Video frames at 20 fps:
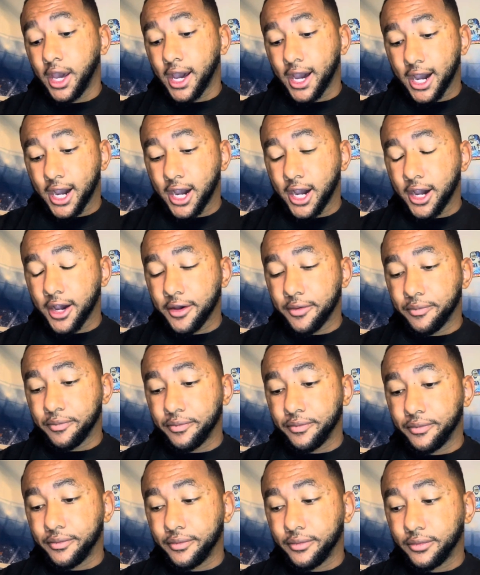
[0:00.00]
Um,
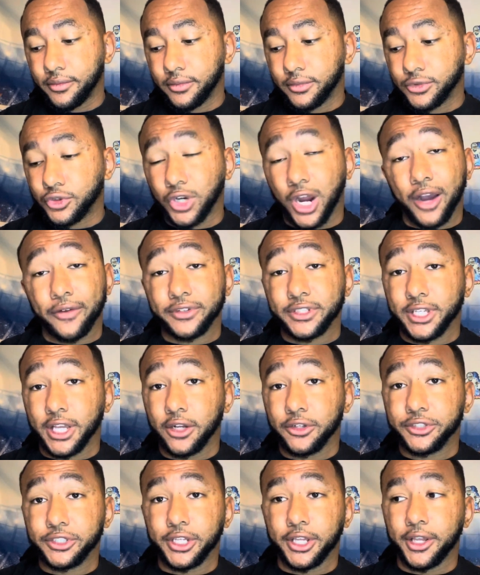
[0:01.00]
Travis
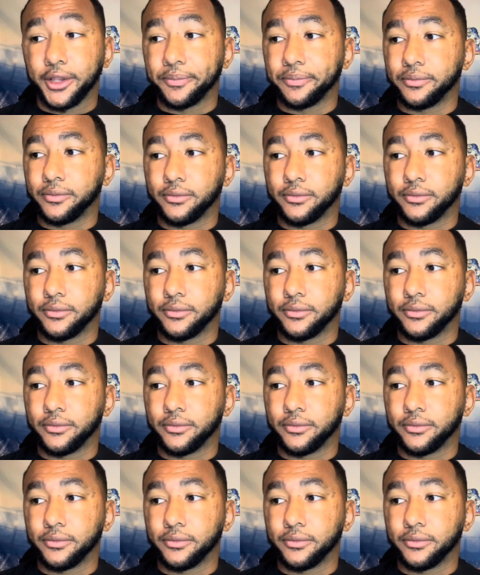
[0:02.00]
Kelsey,